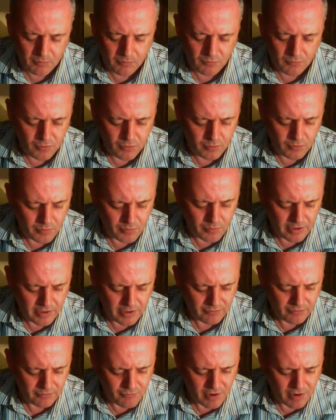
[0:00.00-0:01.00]
rubric
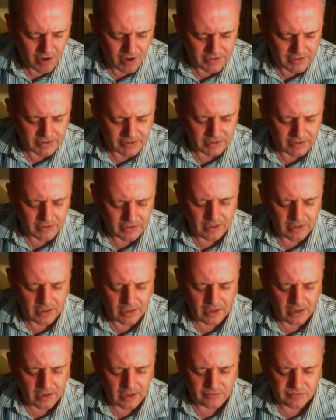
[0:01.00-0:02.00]
read
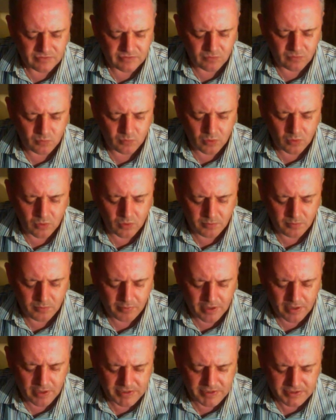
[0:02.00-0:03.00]
out of the
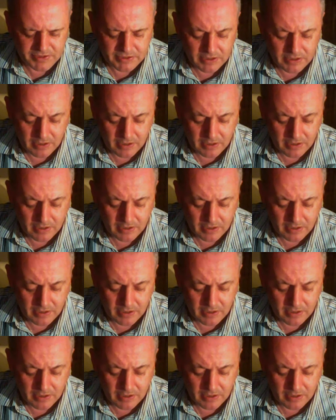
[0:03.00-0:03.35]
WordPress,